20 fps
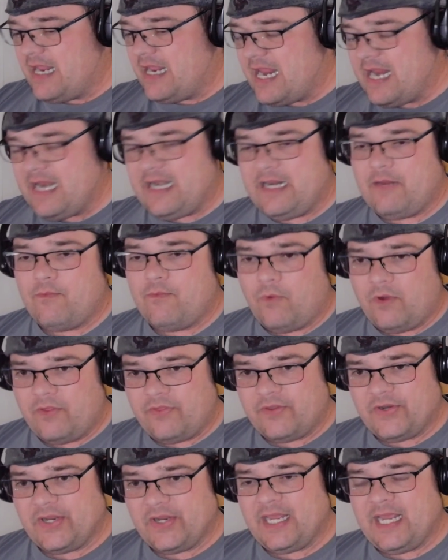anyone
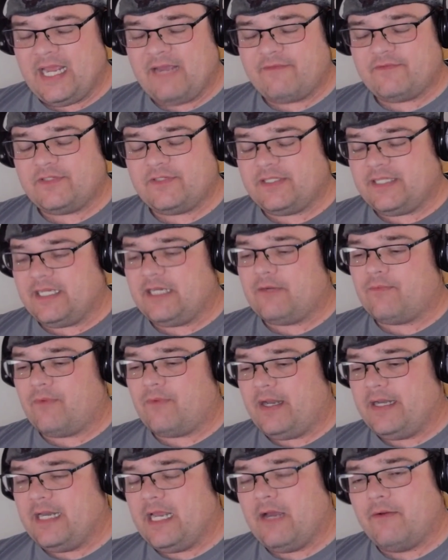that I have to thank
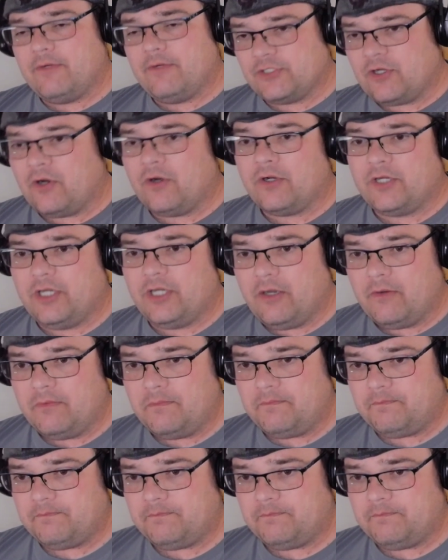right now is Arco.